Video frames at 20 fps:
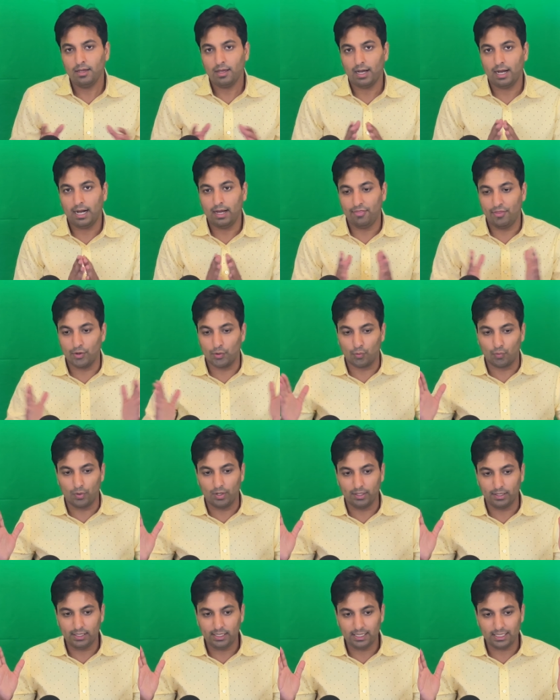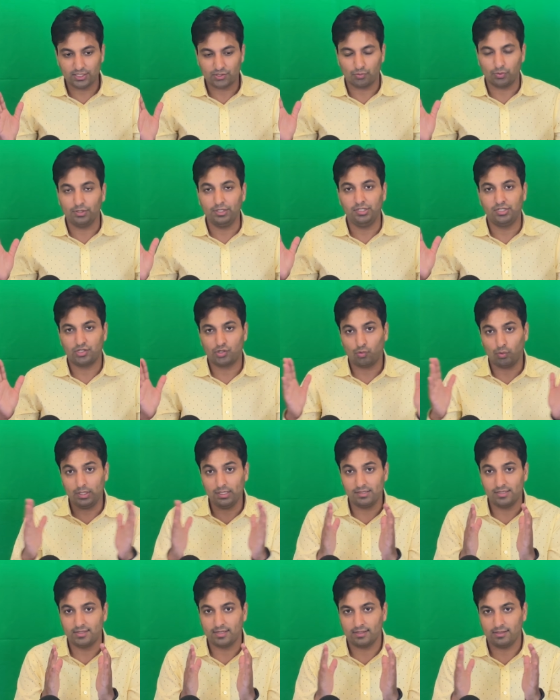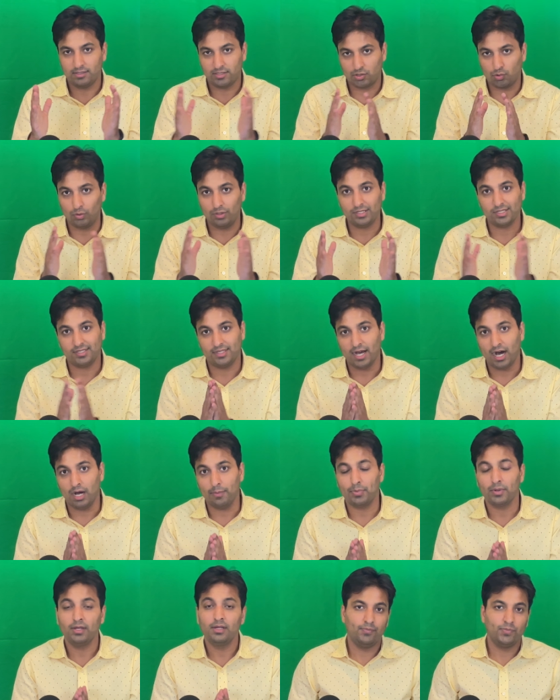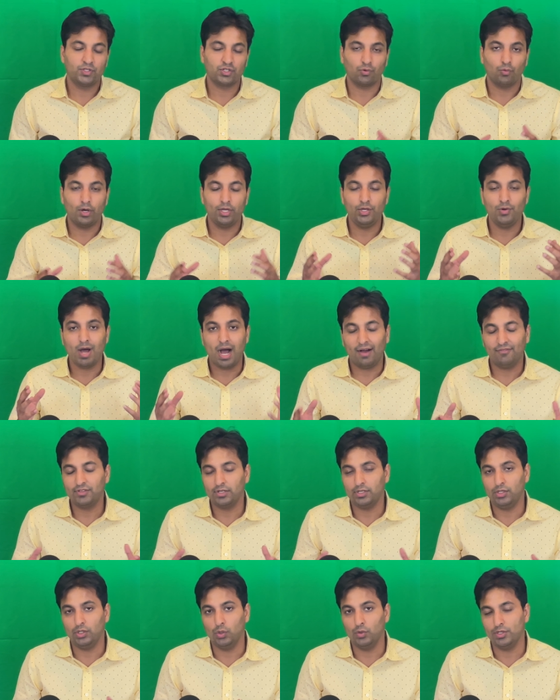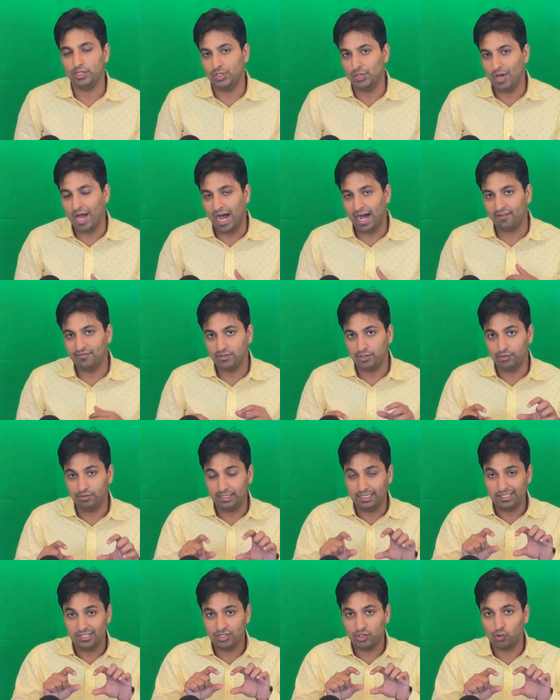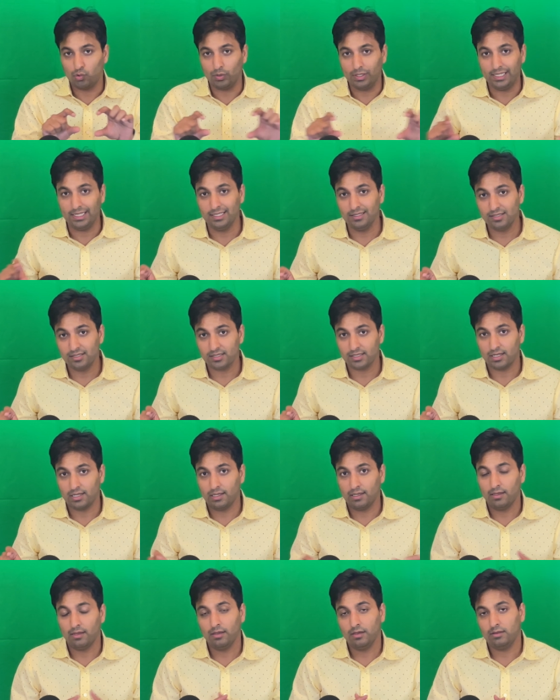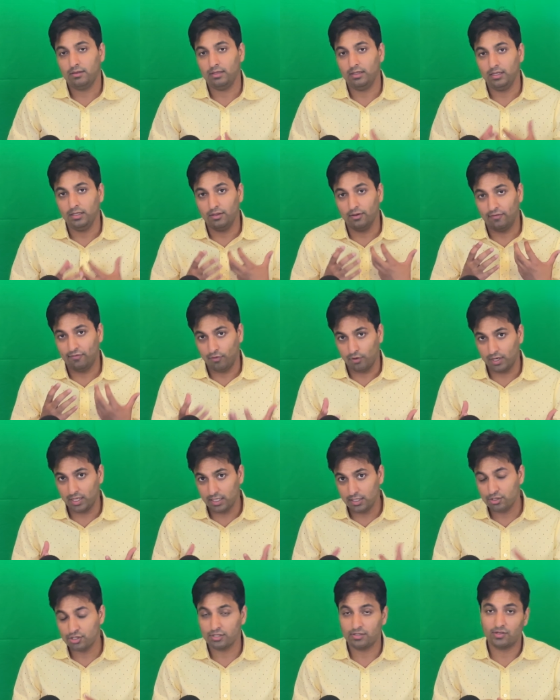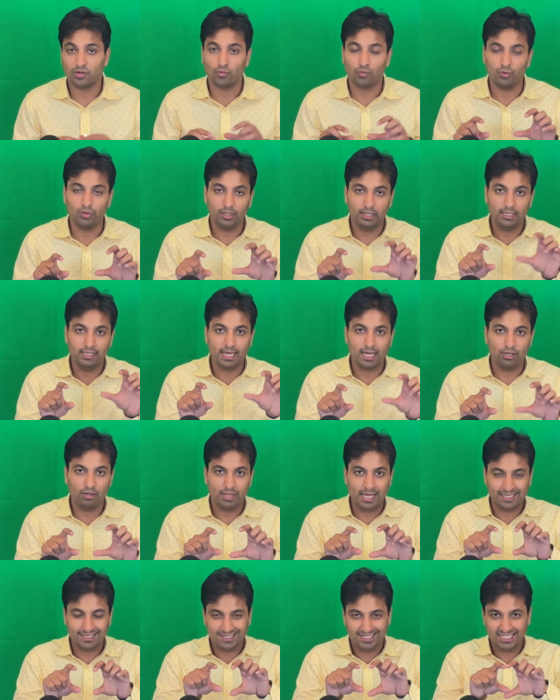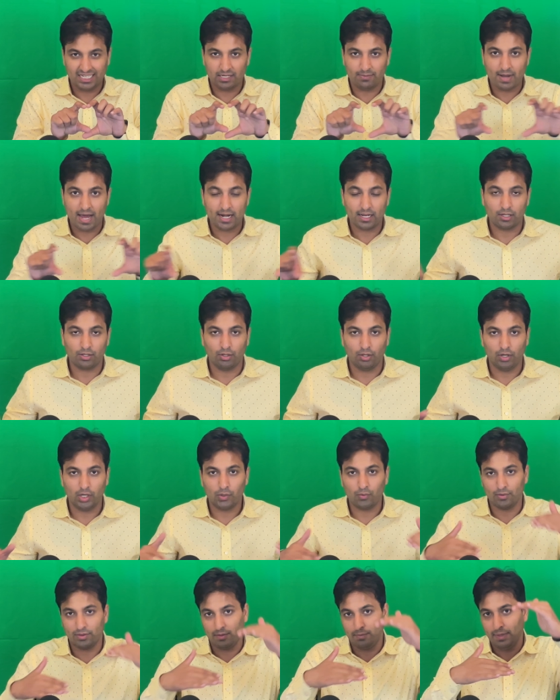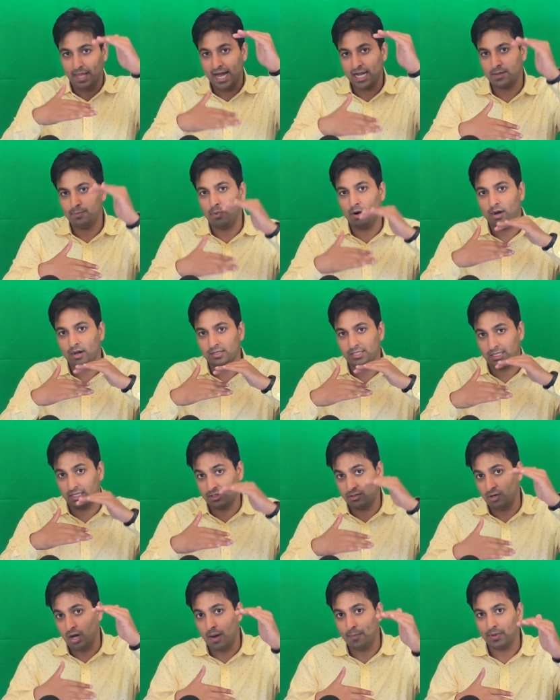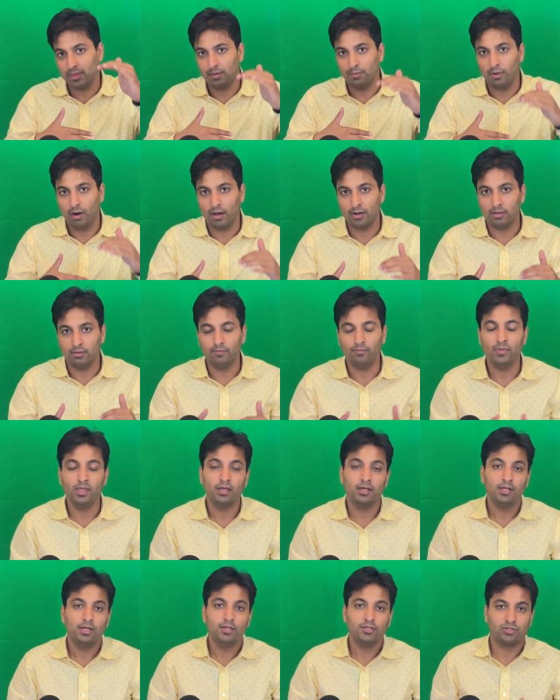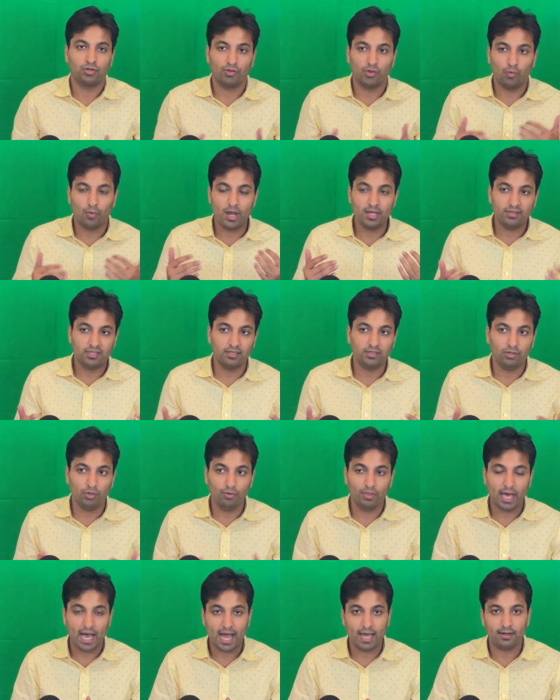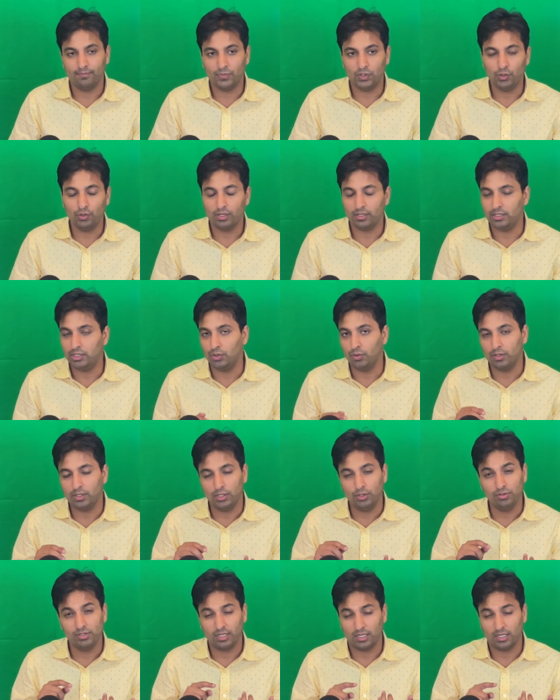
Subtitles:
it's really squeezed up. So what you have to do is you have to de-squeeze the footage to really get you that cinematic look with the black bars at the top and the bottom. So the way to do that, you can do it using